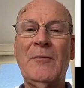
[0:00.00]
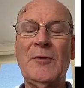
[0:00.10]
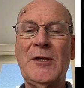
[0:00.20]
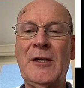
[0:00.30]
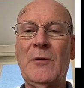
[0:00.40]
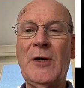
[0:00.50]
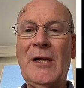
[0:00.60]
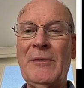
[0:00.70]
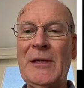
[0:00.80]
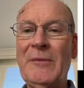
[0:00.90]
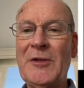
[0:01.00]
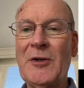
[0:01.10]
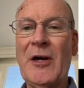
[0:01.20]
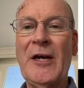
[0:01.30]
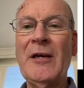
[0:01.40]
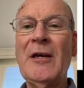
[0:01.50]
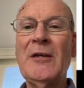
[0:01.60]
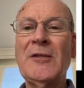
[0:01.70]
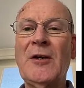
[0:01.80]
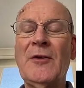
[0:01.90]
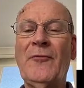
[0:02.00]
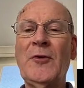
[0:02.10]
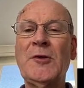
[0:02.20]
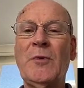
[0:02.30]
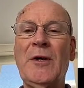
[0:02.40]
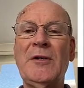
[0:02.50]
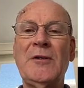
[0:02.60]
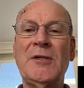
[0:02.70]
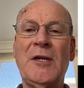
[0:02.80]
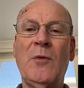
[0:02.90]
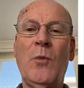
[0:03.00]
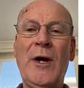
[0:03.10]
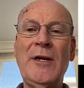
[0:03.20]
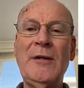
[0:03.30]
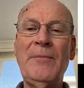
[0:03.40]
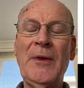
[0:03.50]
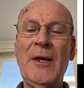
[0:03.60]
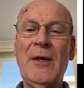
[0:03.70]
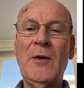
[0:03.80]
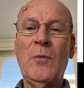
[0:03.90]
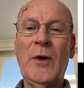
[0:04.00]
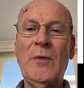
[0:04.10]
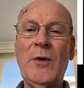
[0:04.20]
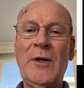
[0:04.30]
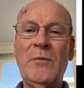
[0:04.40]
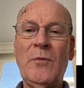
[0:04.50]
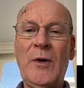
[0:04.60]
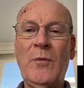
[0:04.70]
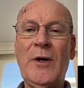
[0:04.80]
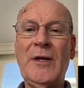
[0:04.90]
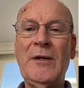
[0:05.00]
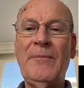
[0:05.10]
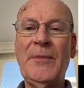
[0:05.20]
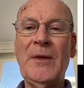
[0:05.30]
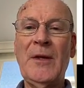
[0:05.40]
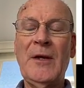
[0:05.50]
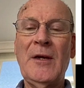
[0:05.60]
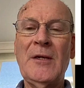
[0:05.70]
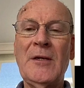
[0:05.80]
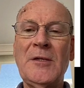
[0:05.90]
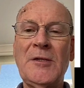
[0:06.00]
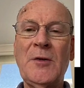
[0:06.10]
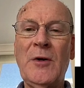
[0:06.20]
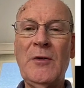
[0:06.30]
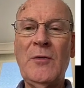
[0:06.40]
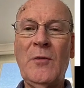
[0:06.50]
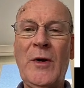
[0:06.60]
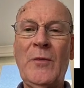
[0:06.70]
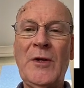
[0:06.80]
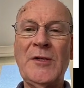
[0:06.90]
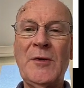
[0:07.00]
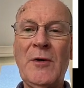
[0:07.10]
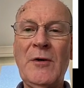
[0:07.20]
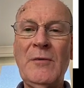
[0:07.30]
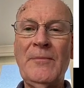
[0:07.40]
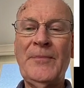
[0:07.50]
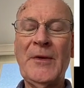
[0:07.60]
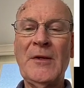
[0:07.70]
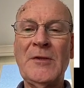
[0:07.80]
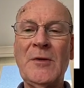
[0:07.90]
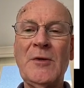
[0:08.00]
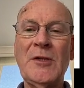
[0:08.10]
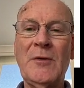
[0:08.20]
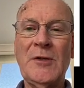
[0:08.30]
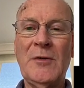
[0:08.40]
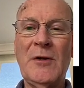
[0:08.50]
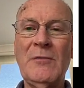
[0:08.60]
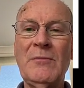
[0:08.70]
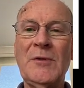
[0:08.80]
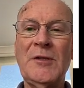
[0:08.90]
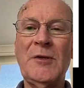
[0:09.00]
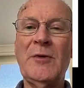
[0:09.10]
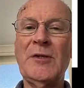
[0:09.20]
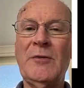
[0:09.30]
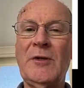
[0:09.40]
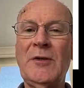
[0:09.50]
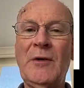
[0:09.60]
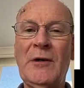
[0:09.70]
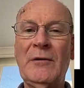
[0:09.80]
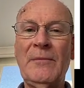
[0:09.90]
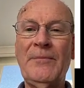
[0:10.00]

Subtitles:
take a while, but let me try. So the first one is 1, 1, 1, 1, 1, 0, 1, 1, 0, 0, 0, 0, 0, 0, 0.